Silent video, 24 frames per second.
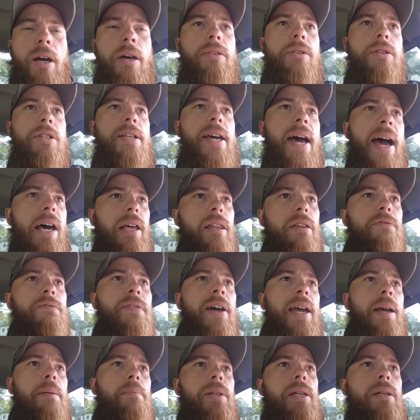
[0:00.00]
the other side of the
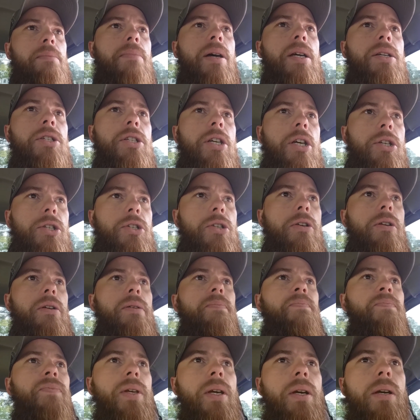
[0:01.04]
family, my sister
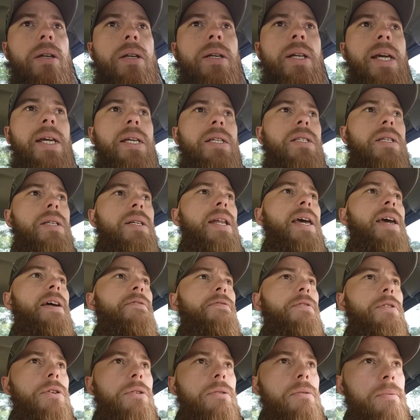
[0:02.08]
and niece and
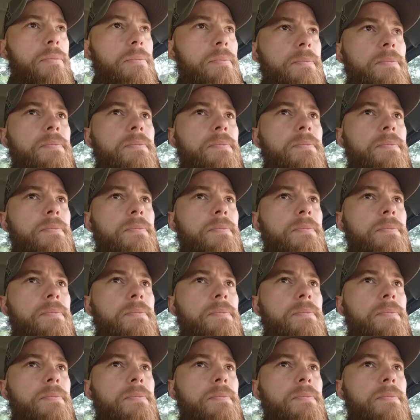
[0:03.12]
nephew.